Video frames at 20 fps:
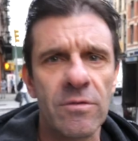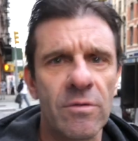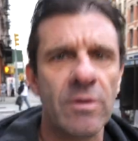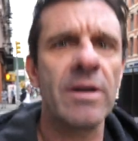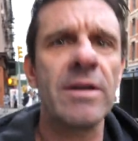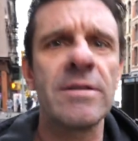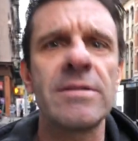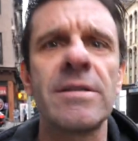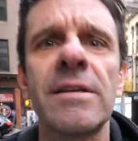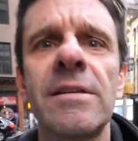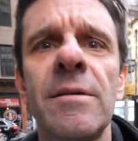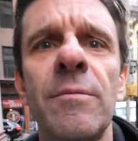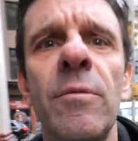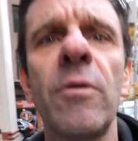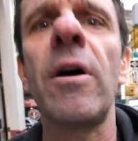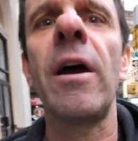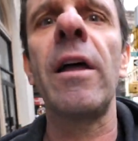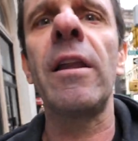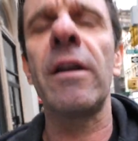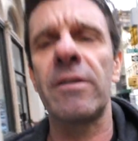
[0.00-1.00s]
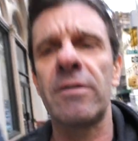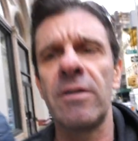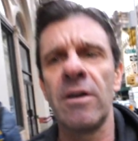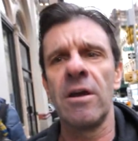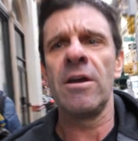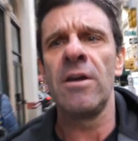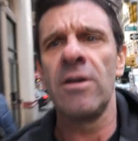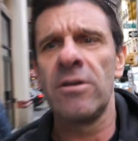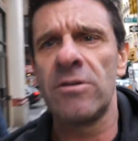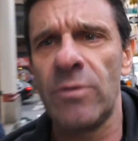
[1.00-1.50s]
368. Boy, I look
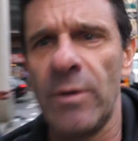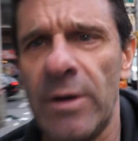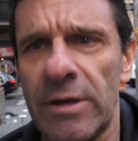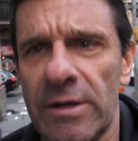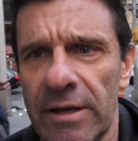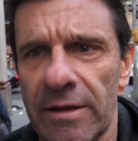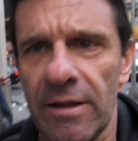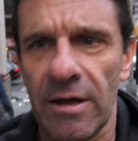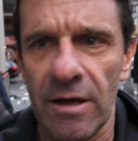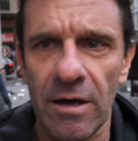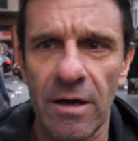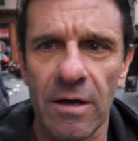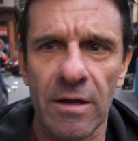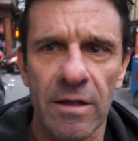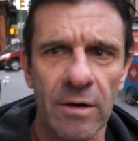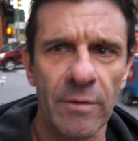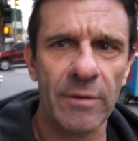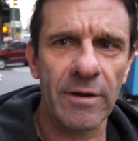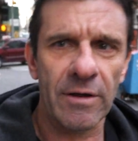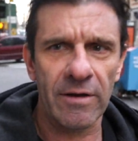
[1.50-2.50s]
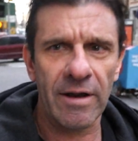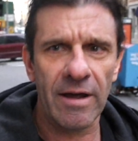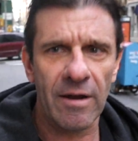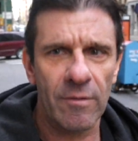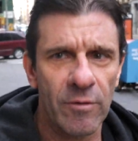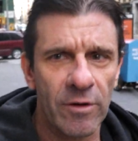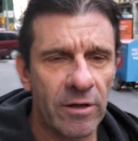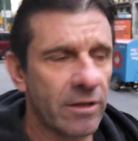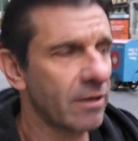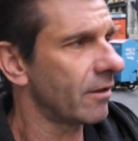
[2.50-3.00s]
tweaked like that. Uh, there we go. Now
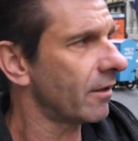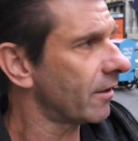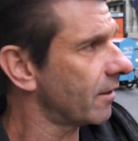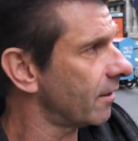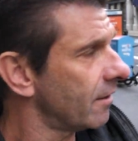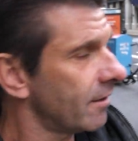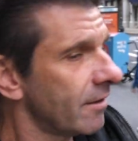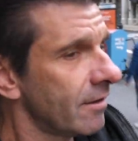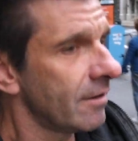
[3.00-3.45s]
I'm really good looking.